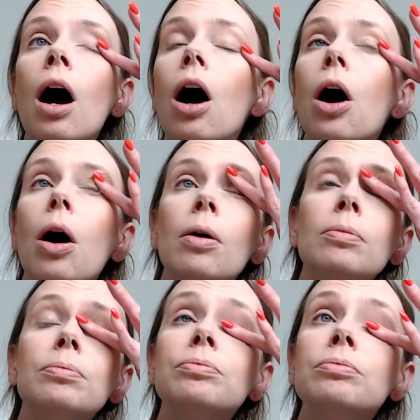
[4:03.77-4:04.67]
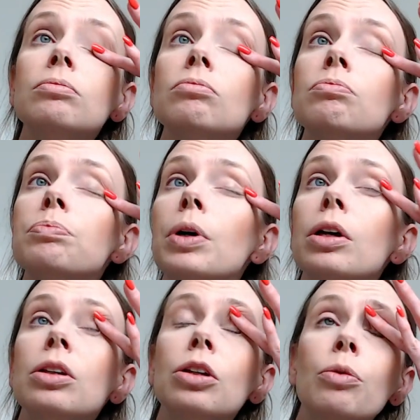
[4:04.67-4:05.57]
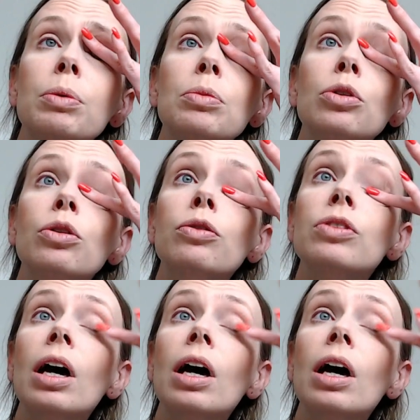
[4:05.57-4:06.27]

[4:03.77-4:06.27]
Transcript: But you know, we moved,